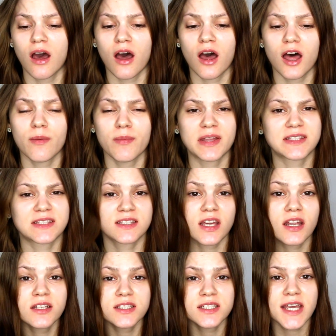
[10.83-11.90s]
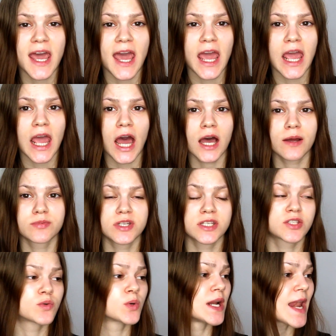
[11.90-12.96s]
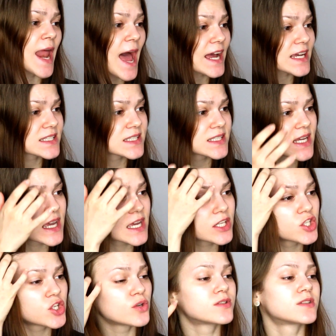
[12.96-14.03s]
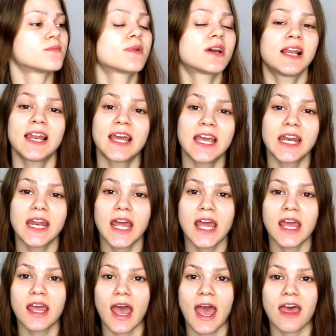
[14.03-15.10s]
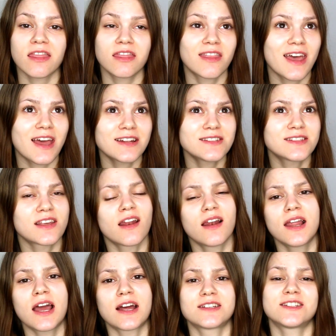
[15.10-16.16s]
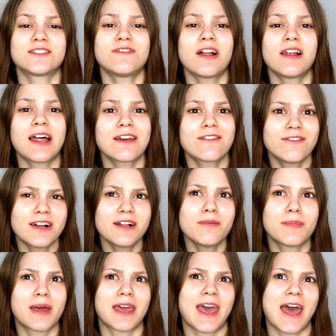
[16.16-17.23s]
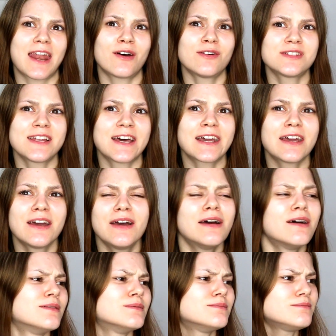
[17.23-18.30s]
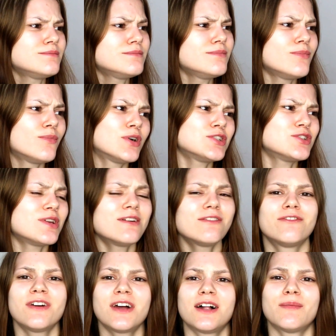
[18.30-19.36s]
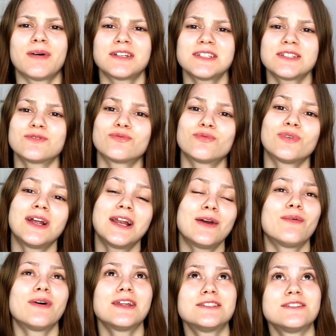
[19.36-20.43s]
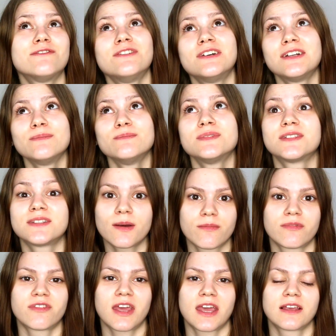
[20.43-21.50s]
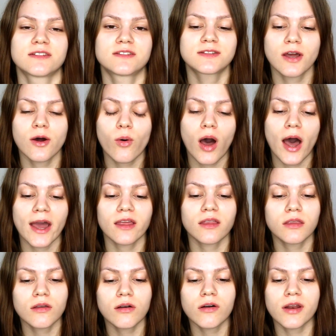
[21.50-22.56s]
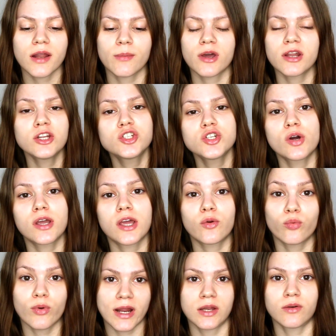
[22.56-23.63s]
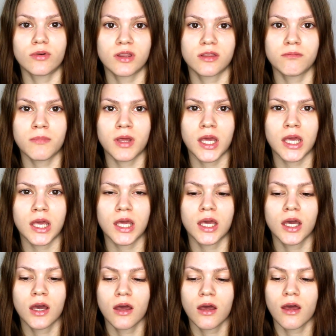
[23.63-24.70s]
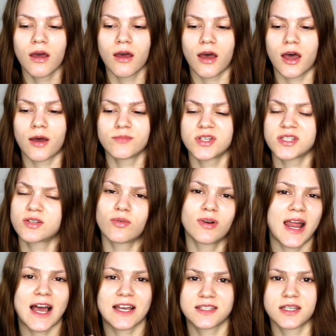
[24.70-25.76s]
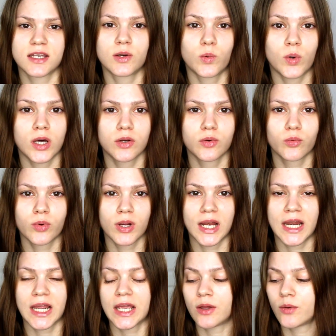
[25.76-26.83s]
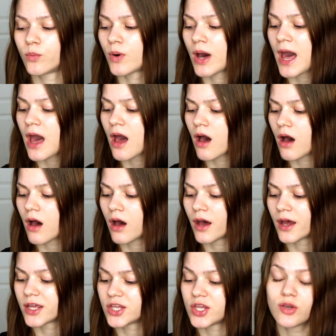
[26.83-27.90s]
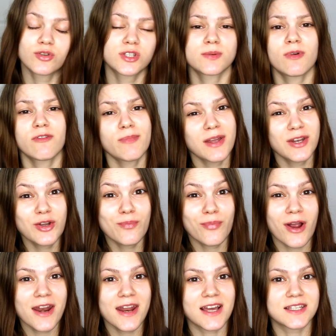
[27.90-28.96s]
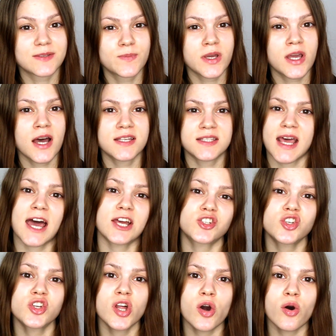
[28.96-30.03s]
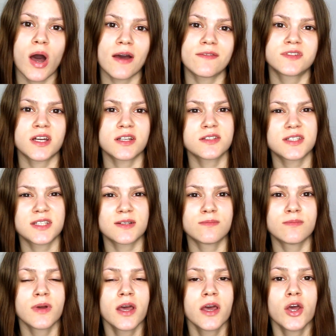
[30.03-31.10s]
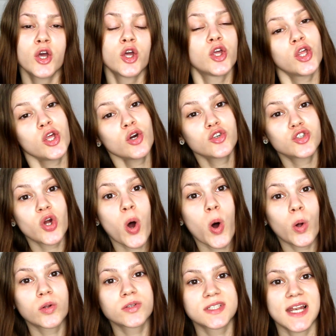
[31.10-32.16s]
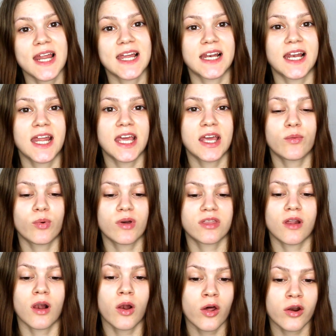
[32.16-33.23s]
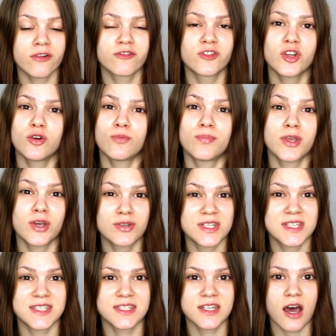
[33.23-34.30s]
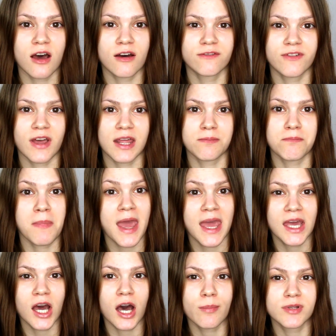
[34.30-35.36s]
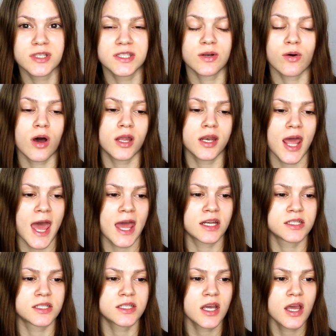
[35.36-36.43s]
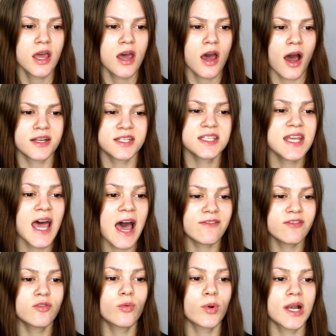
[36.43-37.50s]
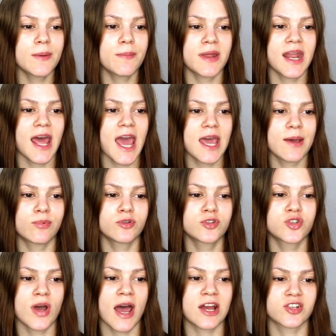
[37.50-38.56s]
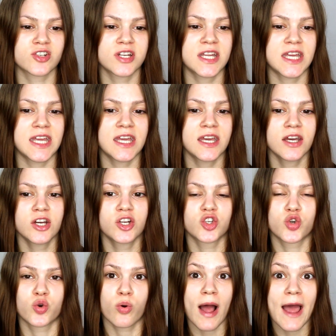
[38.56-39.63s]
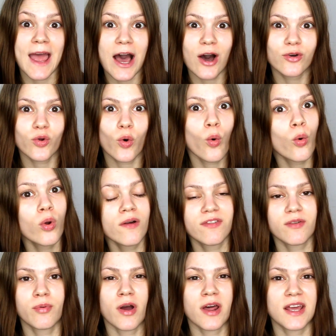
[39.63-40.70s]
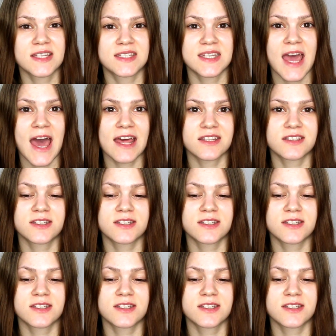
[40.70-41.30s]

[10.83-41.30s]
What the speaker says: It's Sunday, I'm just relaxing, doing some cleaning, and then suddenly I just felt like filming and I was like, what should I film? I just really wanted to film something. So I thought I'm gonna do a get ready with me, just a relaxing one really, where I use some of my new products because as you know, I've done some huge hauls lately with a lot of new beauty stuff and makeup and so on, and I just haven't really been able to actually try out all of the products yet.